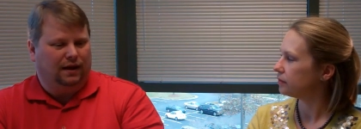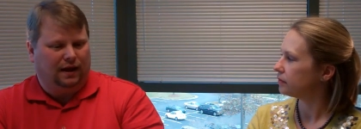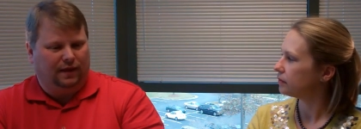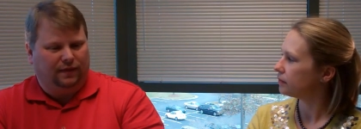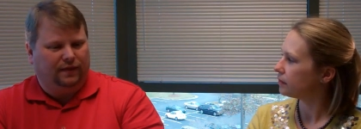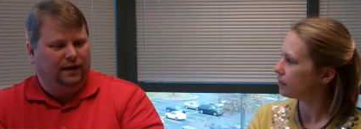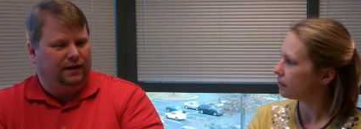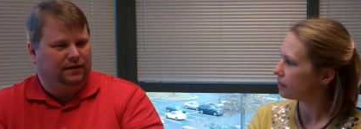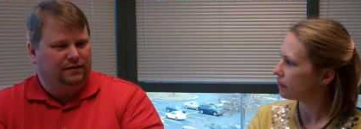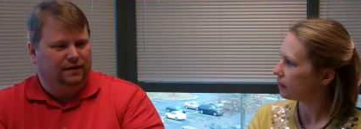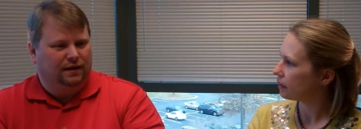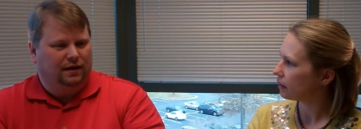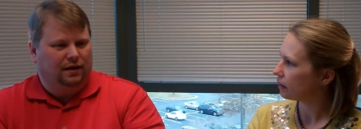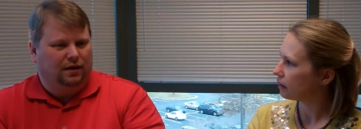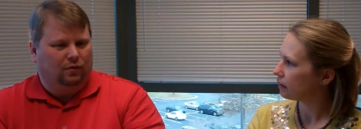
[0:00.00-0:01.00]
Speaker 1: and
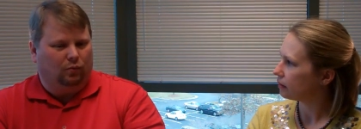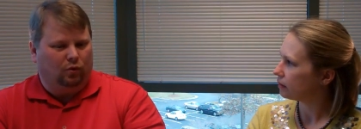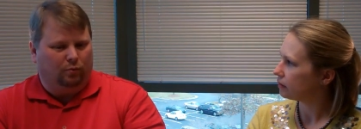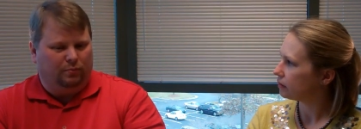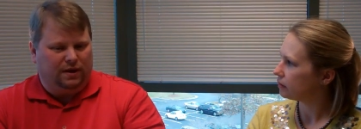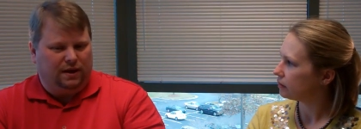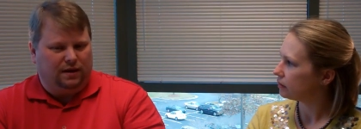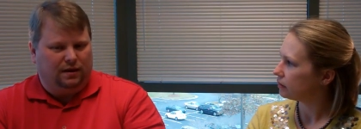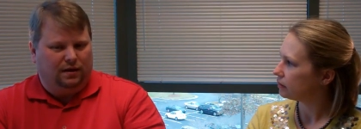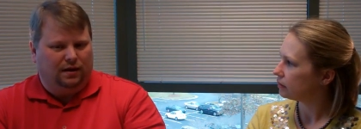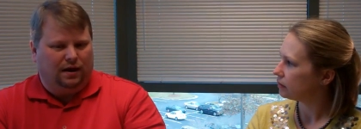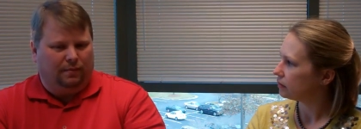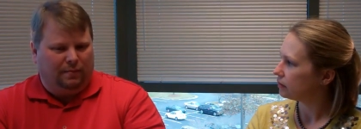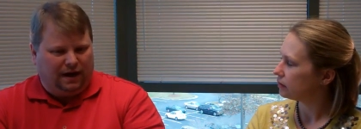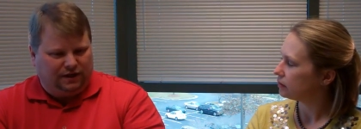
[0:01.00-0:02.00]
things will be
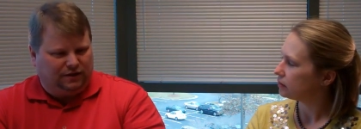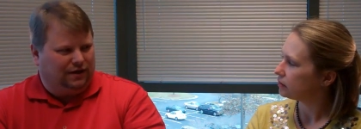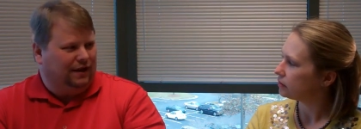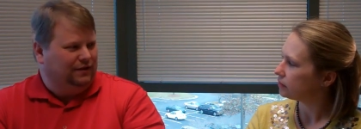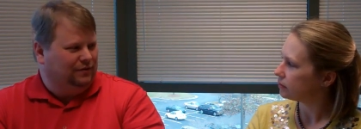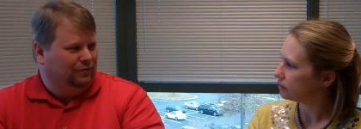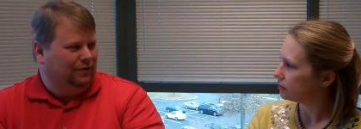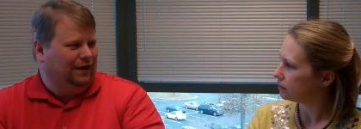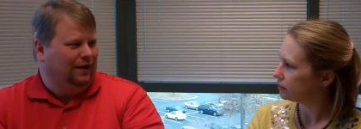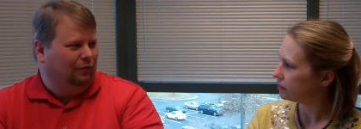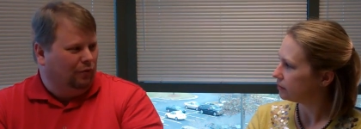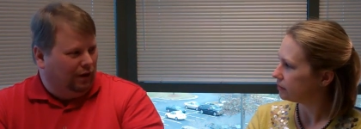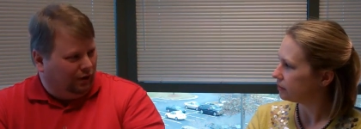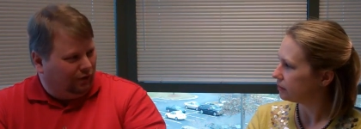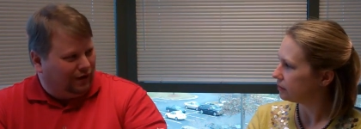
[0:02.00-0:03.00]
homogenized so they
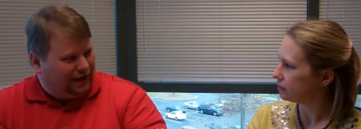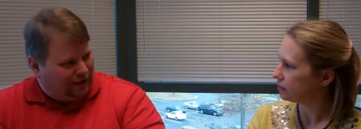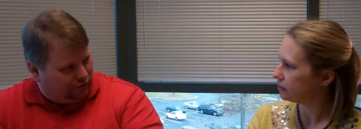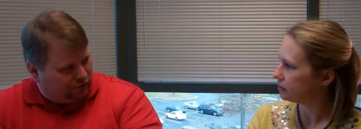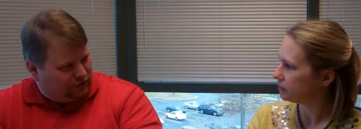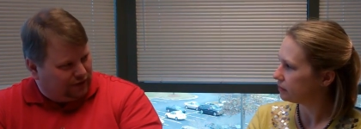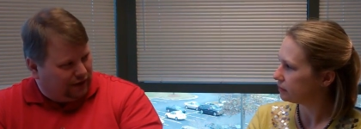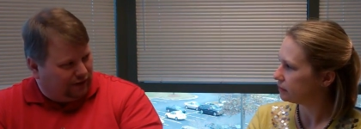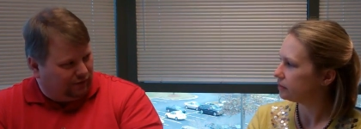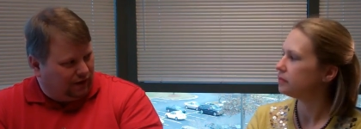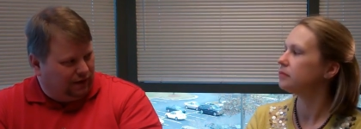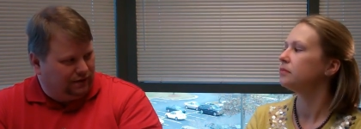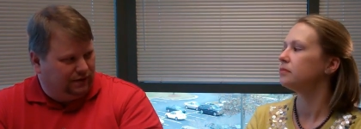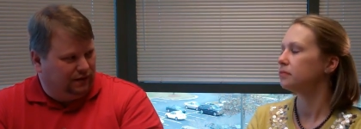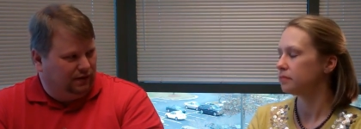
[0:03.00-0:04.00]
can run on either set of
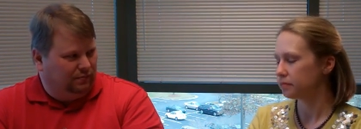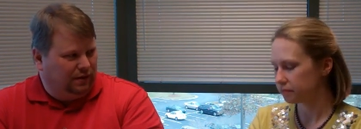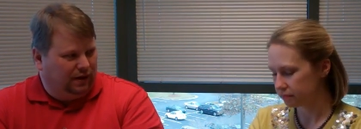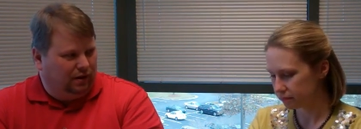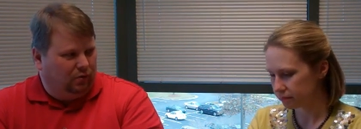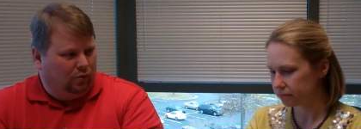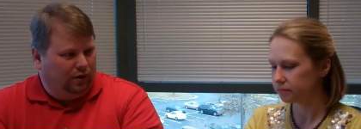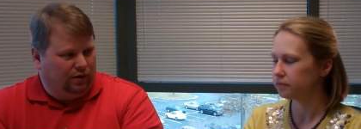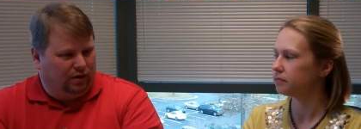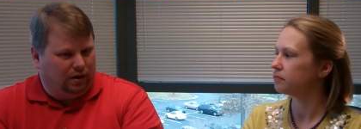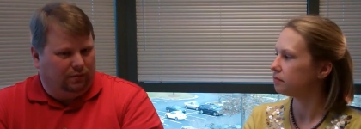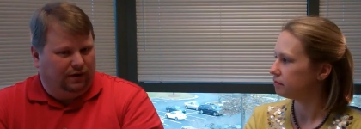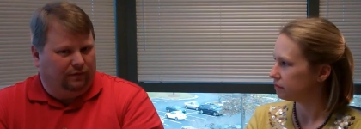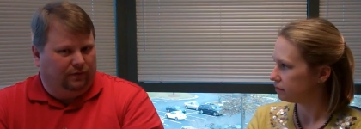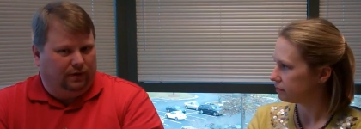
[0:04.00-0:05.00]
content depending on where you're
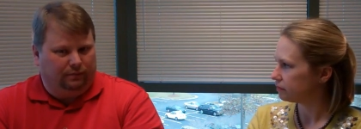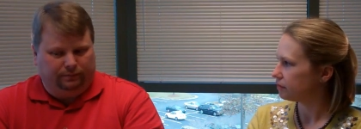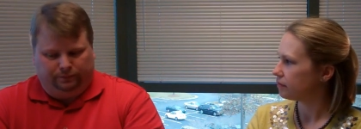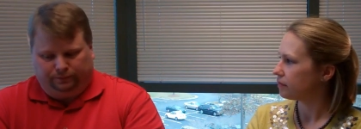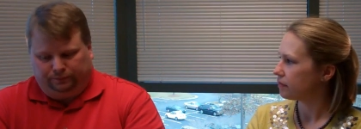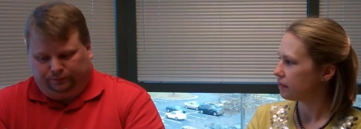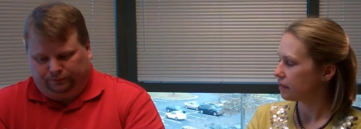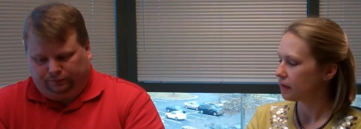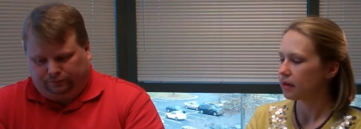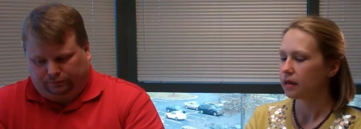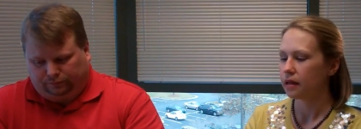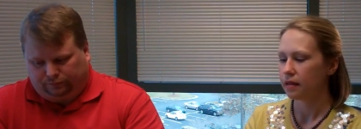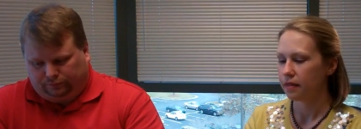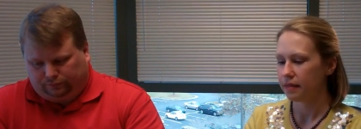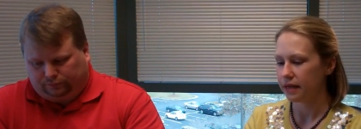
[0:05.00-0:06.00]
coming from.
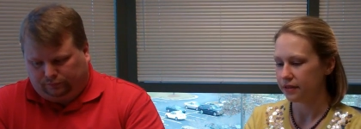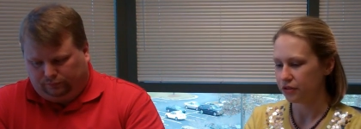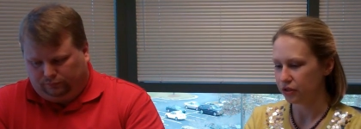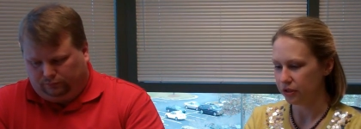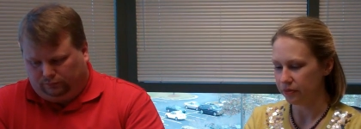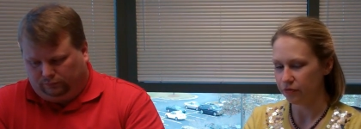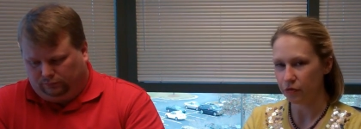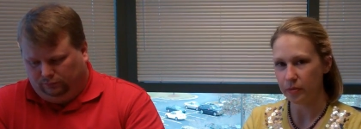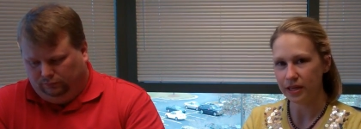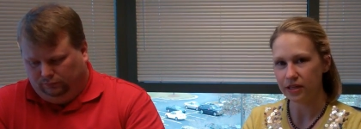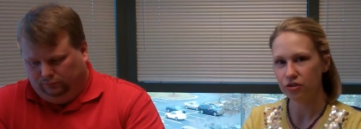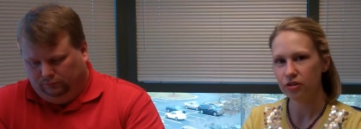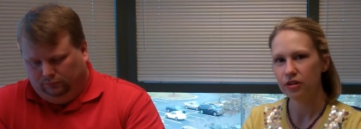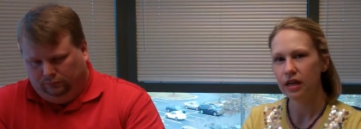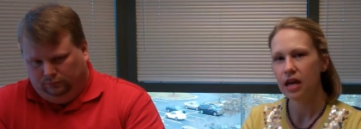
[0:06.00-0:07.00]
Speaker 2: That's good
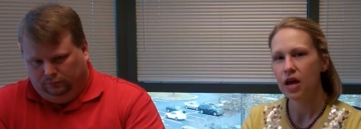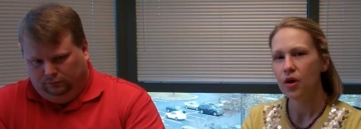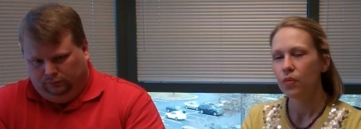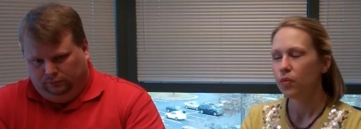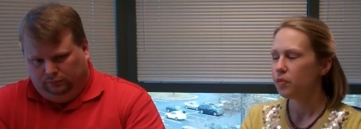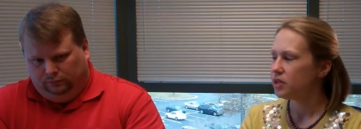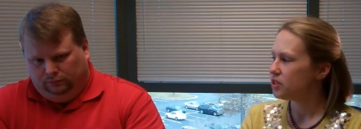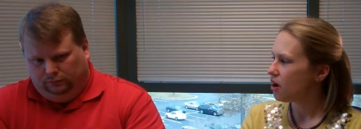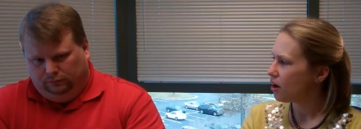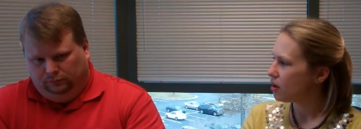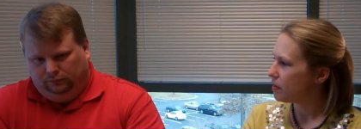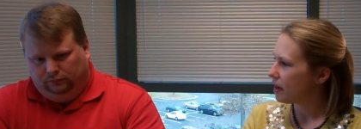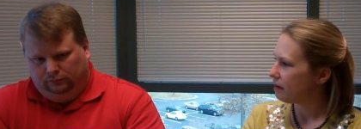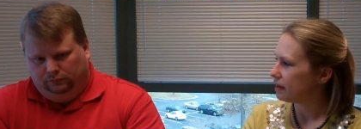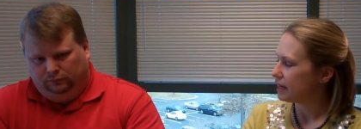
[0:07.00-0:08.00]
information. When we talk
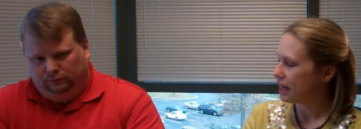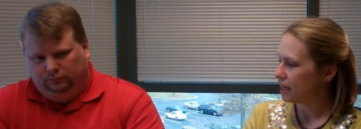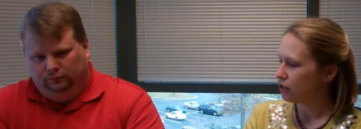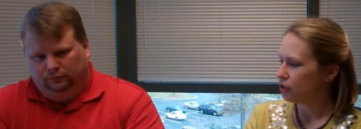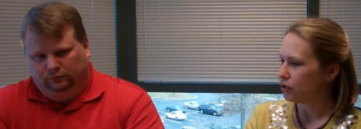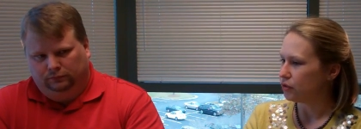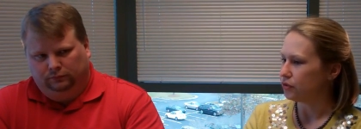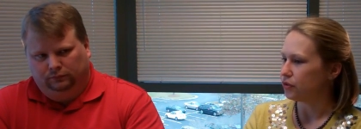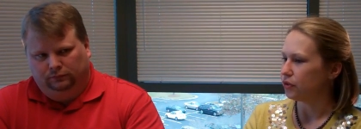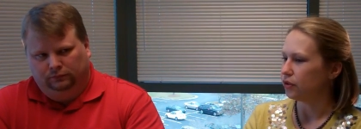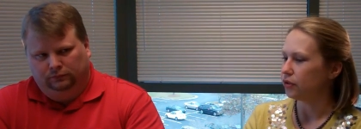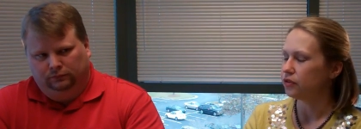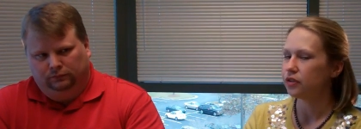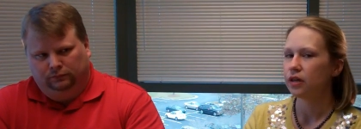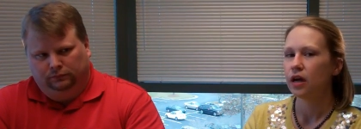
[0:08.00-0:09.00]
about end
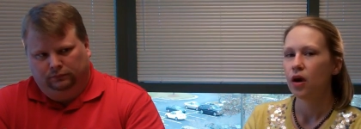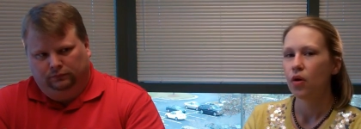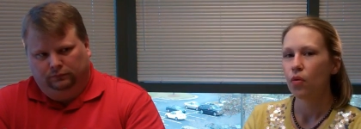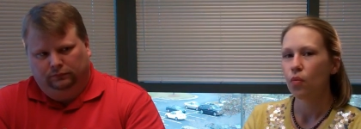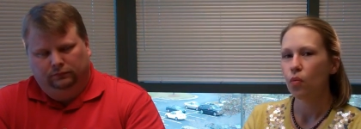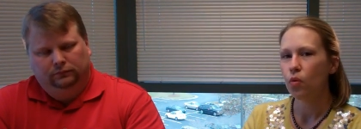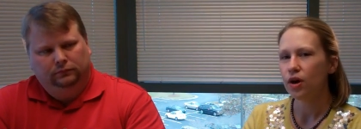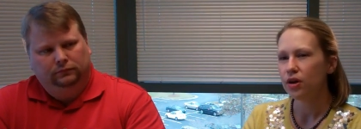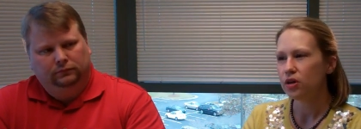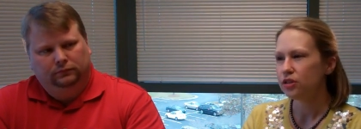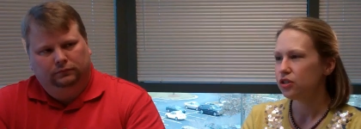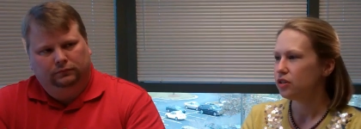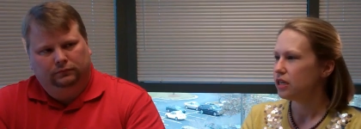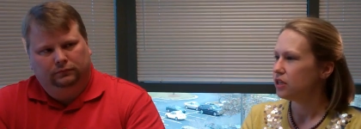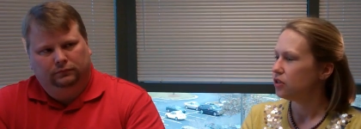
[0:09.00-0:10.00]
users, what all
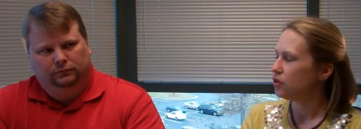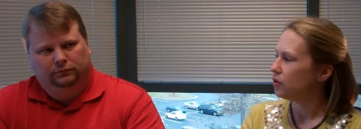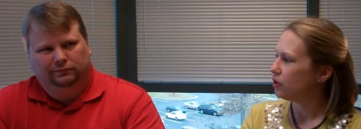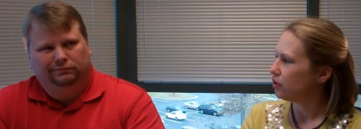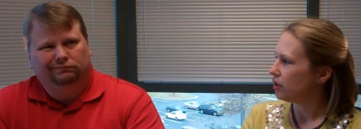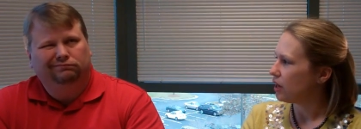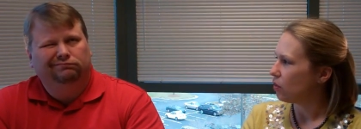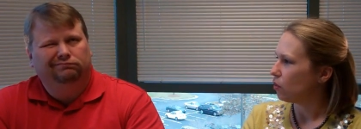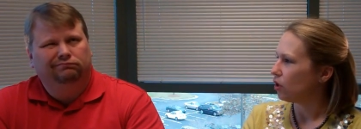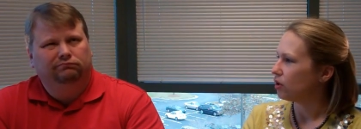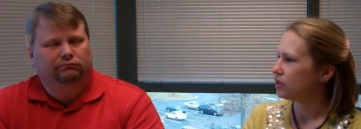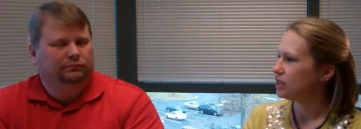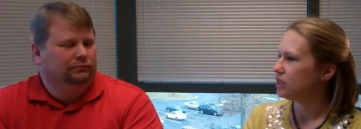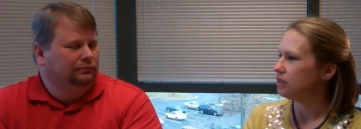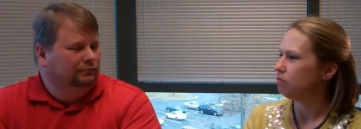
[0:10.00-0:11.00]
do you need to do in your network
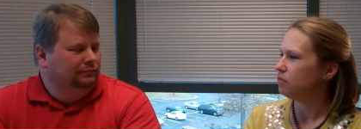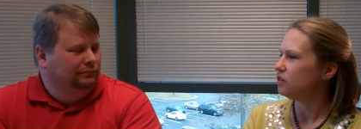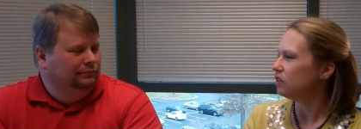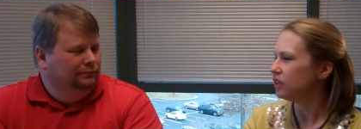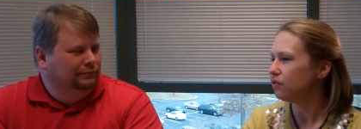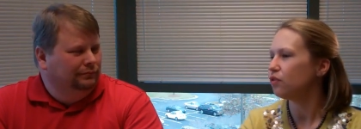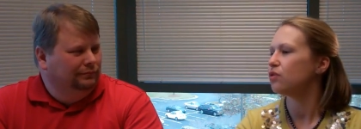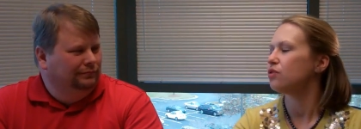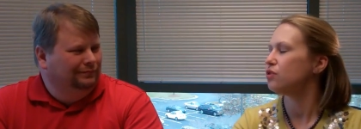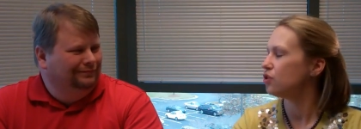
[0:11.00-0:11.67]
to deliver the